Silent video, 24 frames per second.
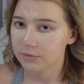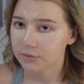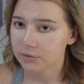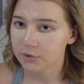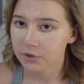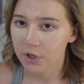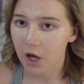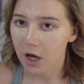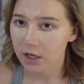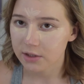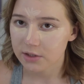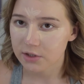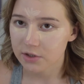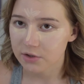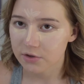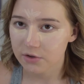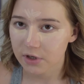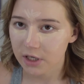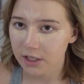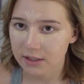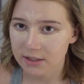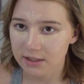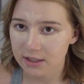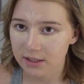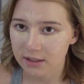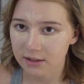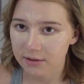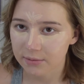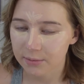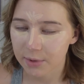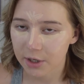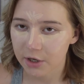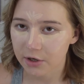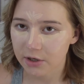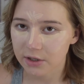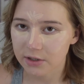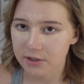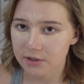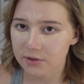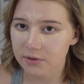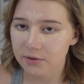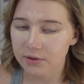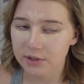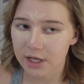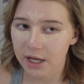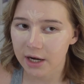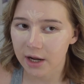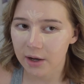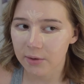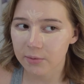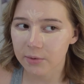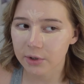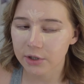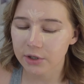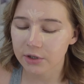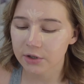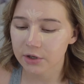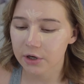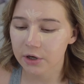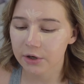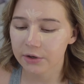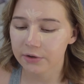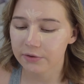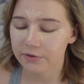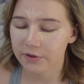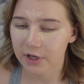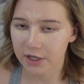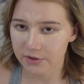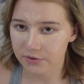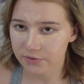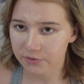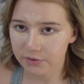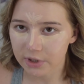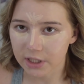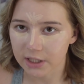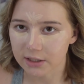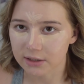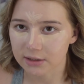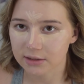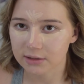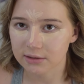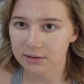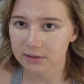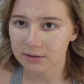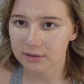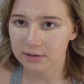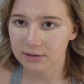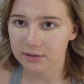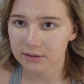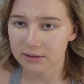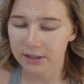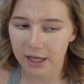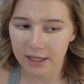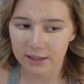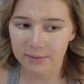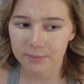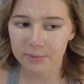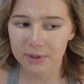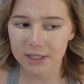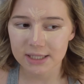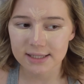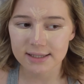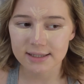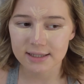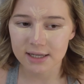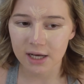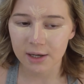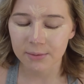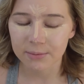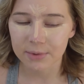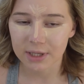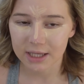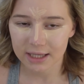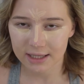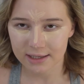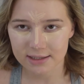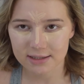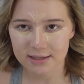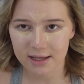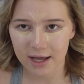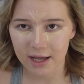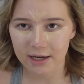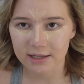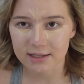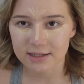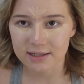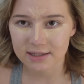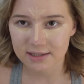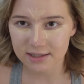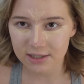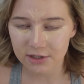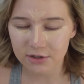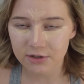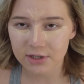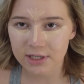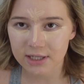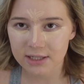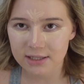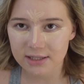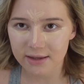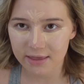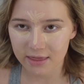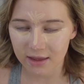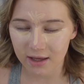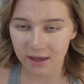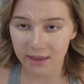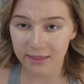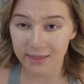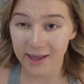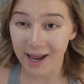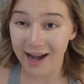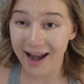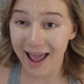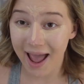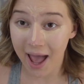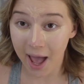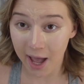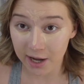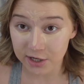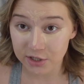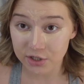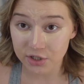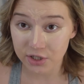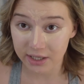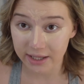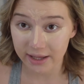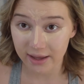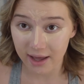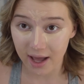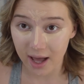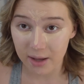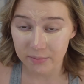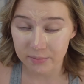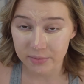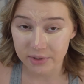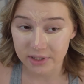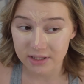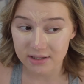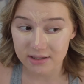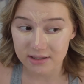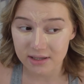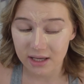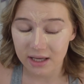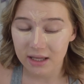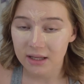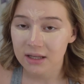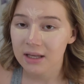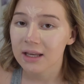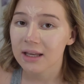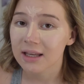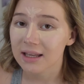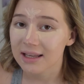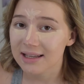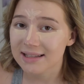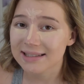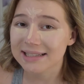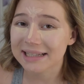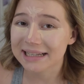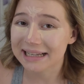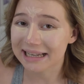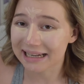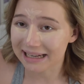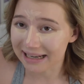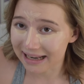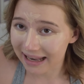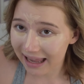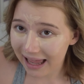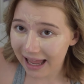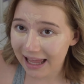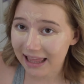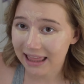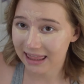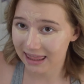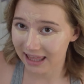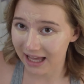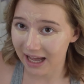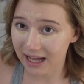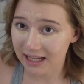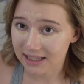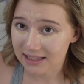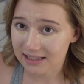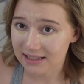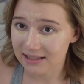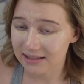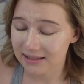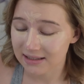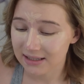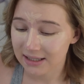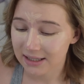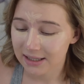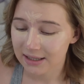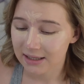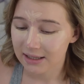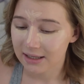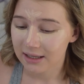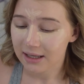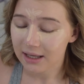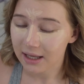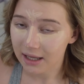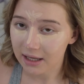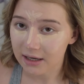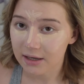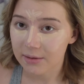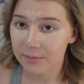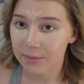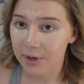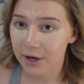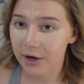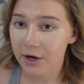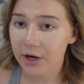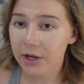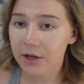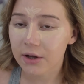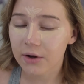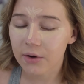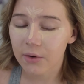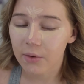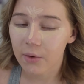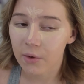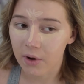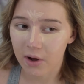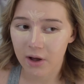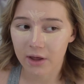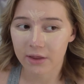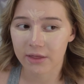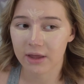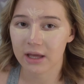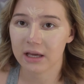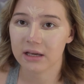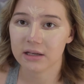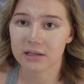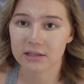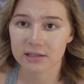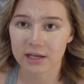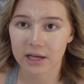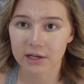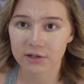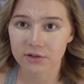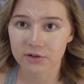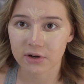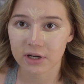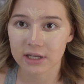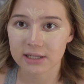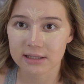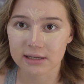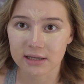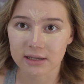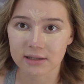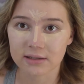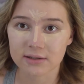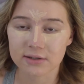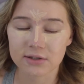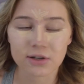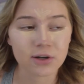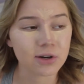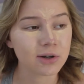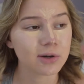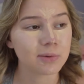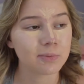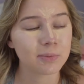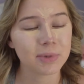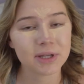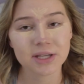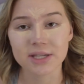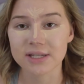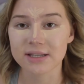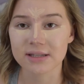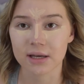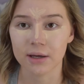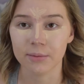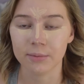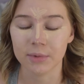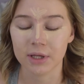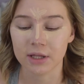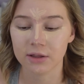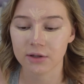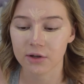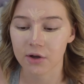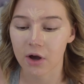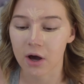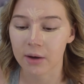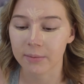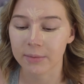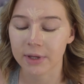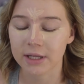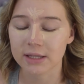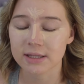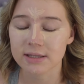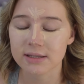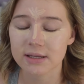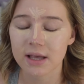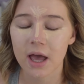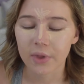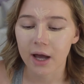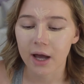not strict in American schools, and I want to know if that's real. Like, please tell me, is that a serious thing that actually happens? Is it like that in America, or are they exaggerating? So please tell me in the comments.